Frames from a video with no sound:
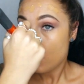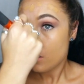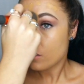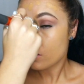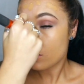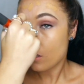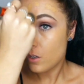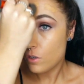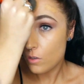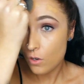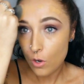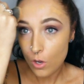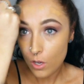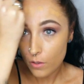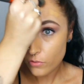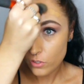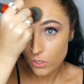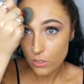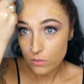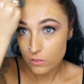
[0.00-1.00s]
So
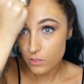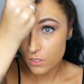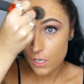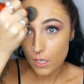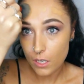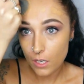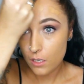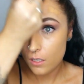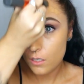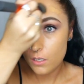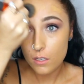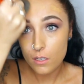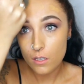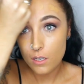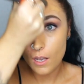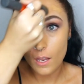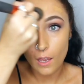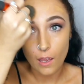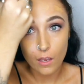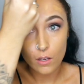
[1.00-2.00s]
I've used it
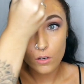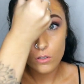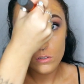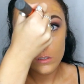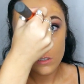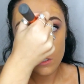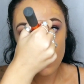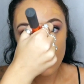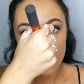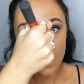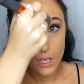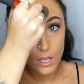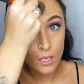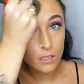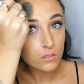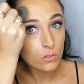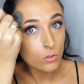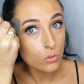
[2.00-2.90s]
now as